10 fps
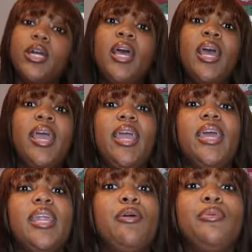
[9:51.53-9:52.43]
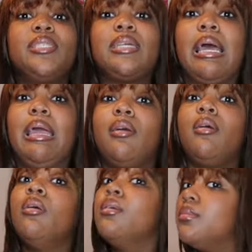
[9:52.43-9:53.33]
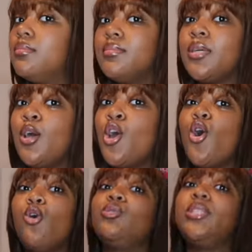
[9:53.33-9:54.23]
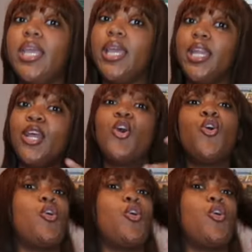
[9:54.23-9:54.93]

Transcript: and it was like ODN